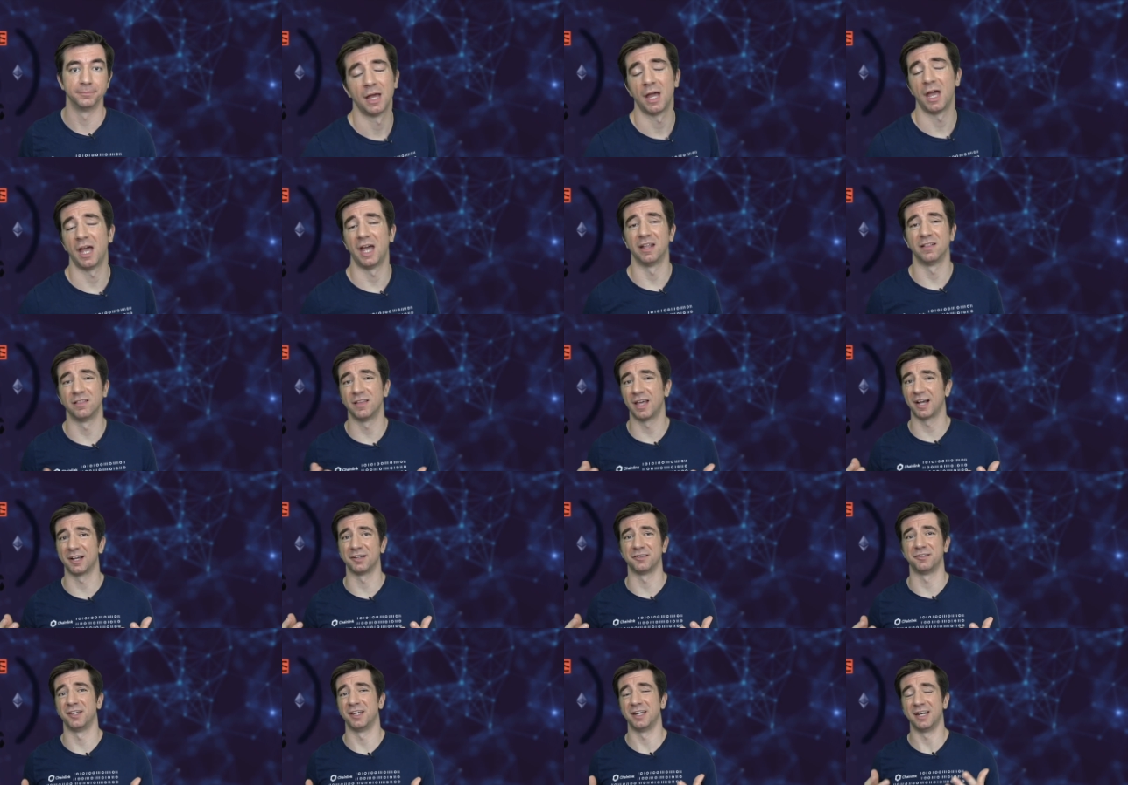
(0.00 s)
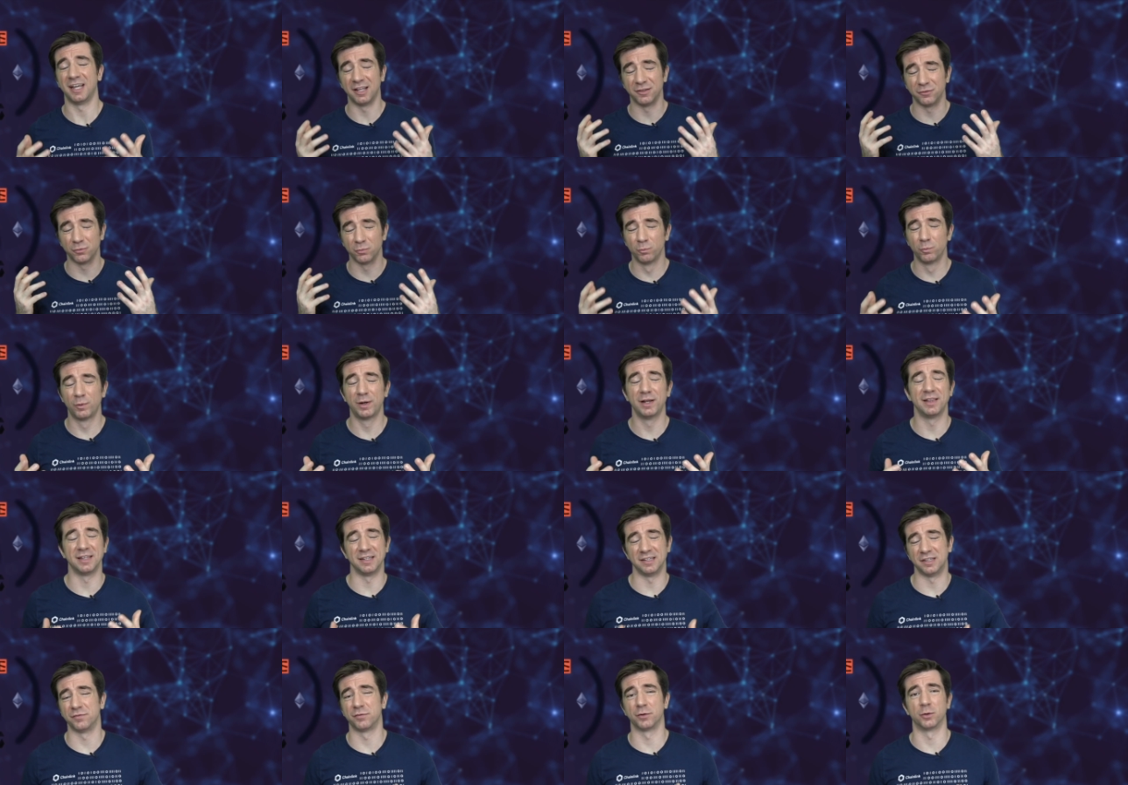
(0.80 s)
And like I said, it's
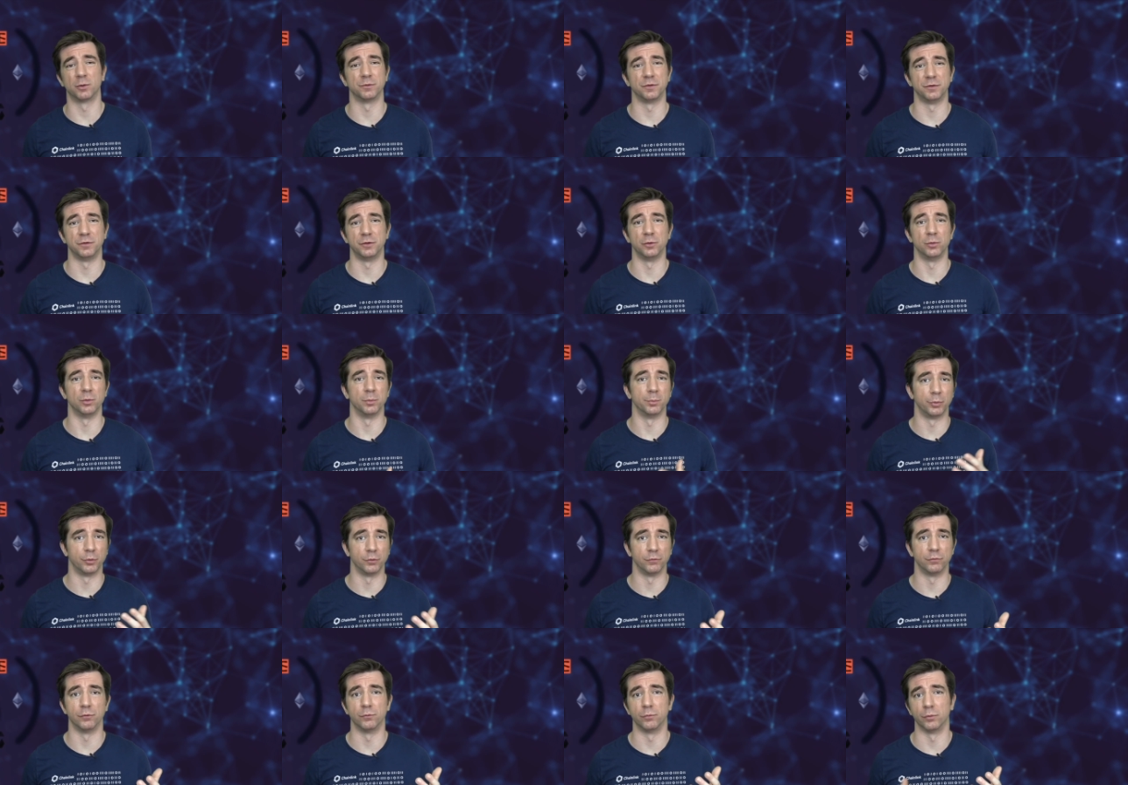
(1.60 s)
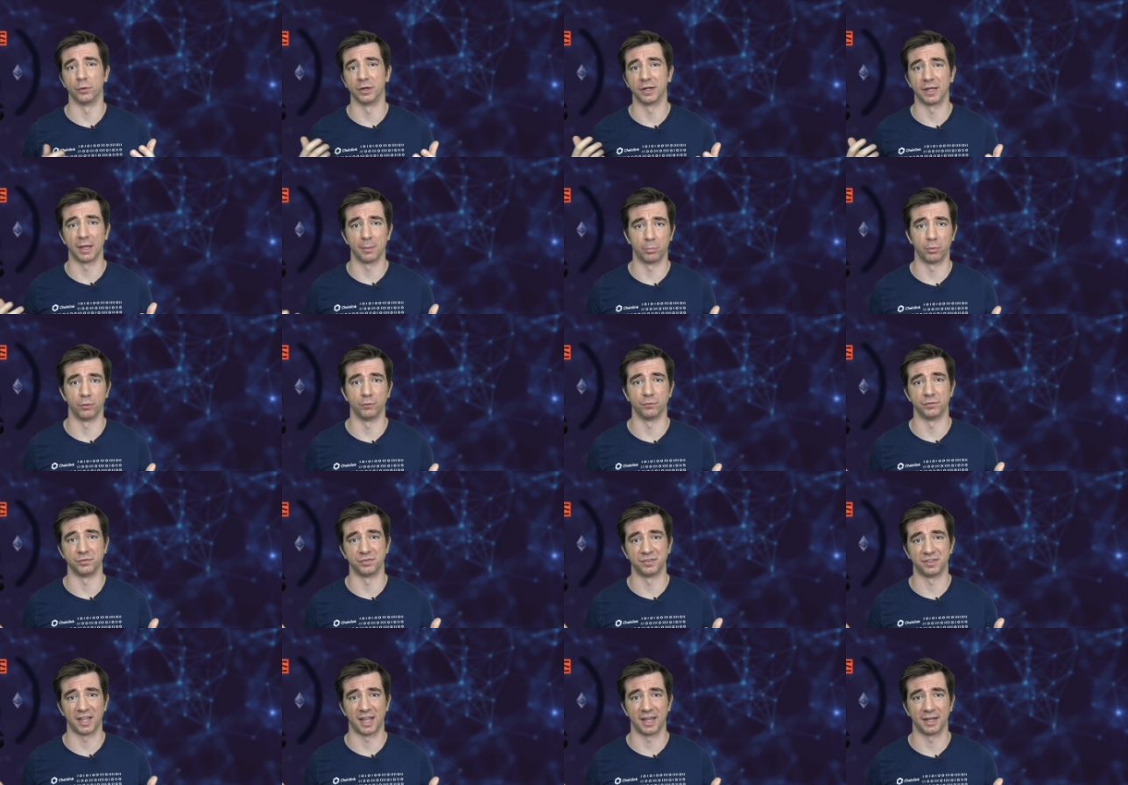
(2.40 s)
really difficult to do in proof of work and proof of
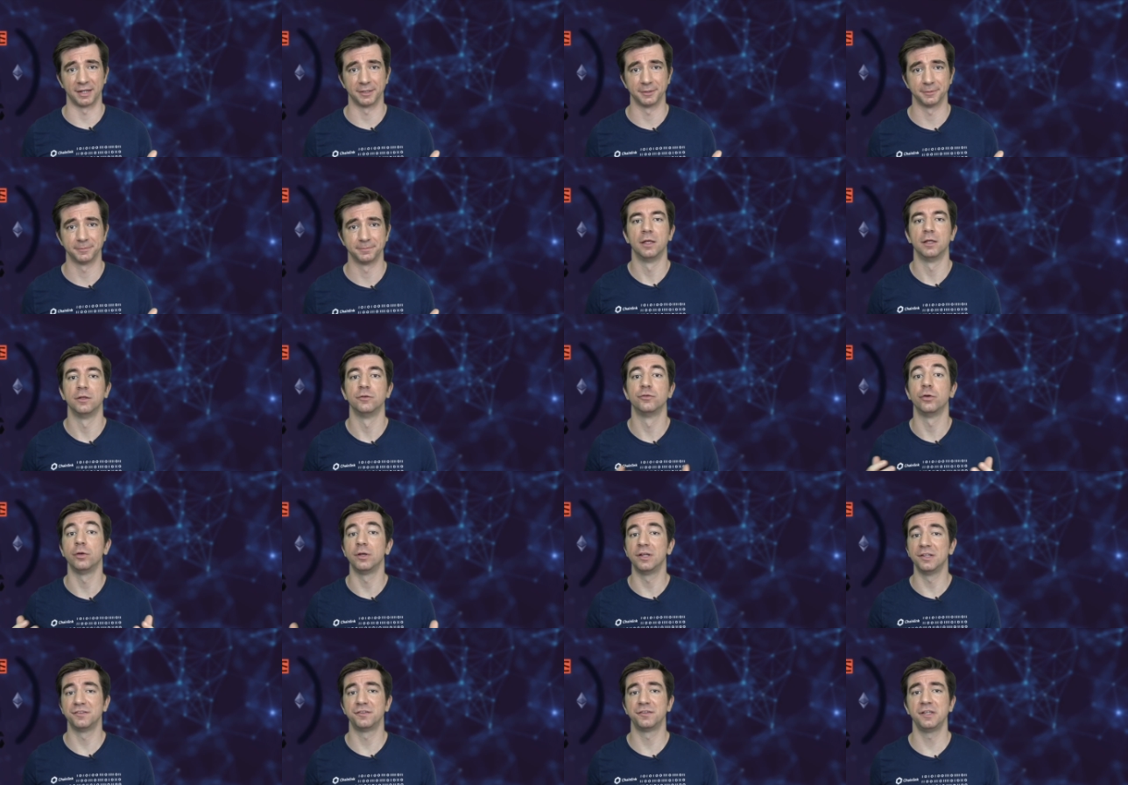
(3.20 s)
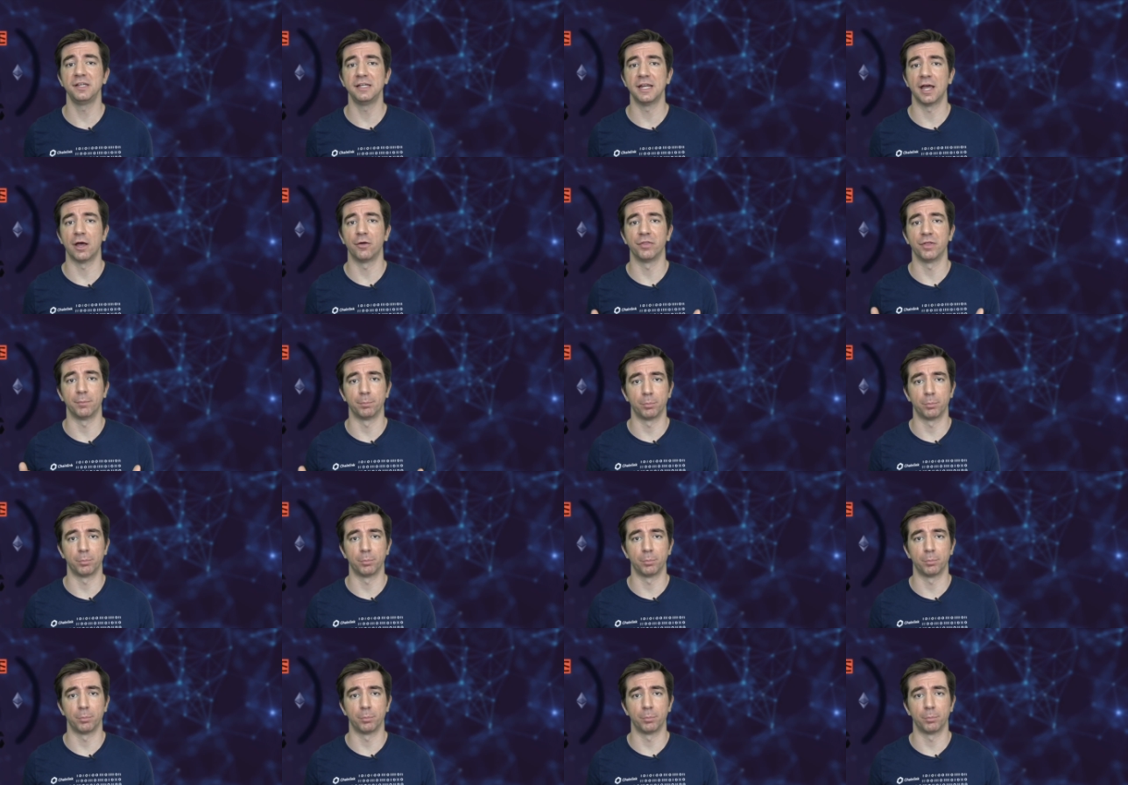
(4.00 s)
stake. So you can see now that